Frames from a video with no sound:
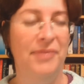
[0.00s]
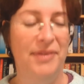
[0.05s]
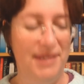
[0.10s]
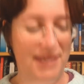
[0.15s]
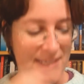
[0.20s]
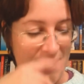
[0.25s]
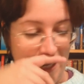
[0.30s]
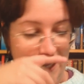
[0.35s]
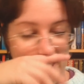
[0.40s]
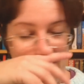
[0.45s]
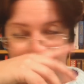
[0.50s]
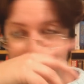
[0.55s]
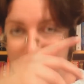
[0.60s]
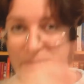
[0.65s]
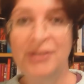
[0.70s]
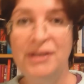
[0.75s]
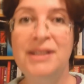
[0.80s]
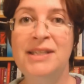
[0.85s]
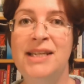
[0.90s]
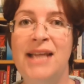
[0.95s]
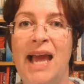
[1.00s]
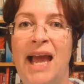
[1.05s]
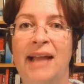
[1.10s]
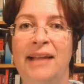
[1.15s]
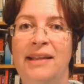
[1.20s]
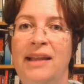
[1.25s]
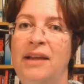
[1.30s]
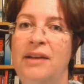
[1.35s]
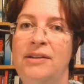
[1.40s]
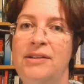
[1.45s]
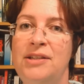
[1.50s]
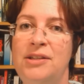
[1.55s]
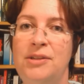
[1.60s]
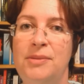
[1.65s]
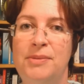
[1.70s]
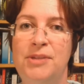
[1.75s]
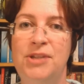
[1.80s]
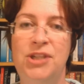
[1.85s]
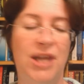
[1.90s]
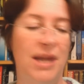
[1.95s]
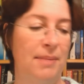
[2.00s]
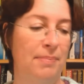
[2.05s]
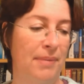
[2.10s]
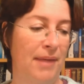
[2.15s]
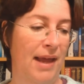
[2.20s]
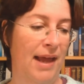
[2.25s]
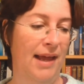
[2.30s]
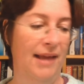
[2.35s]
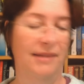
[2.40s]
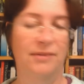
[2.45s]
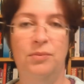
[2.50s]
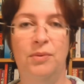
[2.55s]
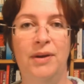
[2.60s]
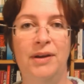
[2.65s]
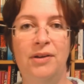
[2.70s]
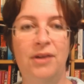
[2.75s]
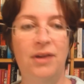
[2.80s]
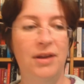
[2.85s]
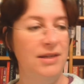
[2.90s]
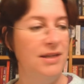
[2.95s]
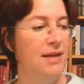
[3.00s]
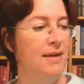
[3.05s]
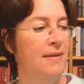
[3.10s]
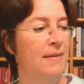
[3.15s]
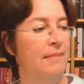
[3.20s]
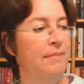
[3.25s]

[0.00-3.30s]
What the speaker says: the second-hand books, and they're super cheap and whatnot,